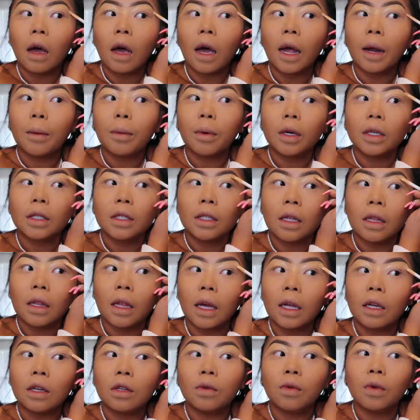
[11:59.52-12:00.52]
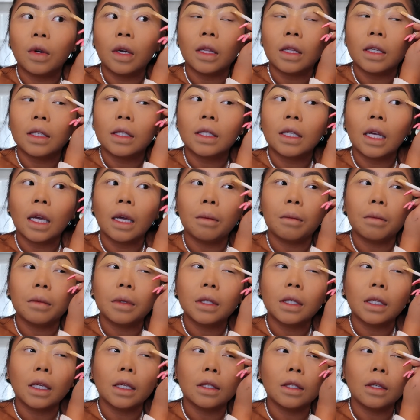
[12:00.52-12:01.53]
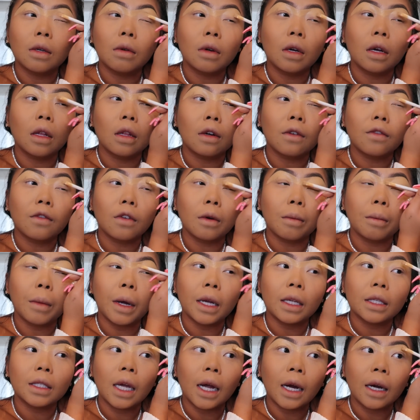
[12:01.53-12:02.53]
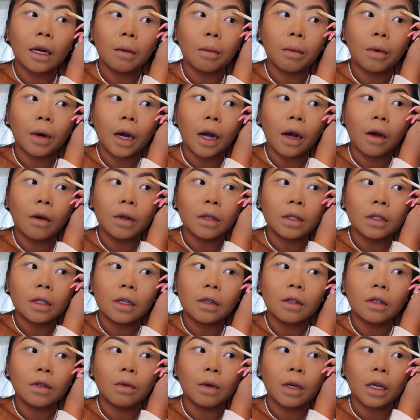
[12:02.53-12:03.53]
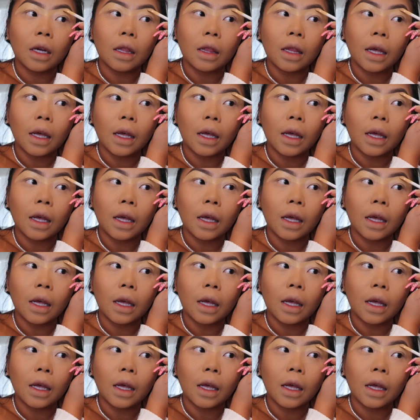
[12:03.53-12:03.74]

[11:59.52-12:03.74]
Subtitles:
I personally like doing the same skin tone color for my entire brow instead of doing it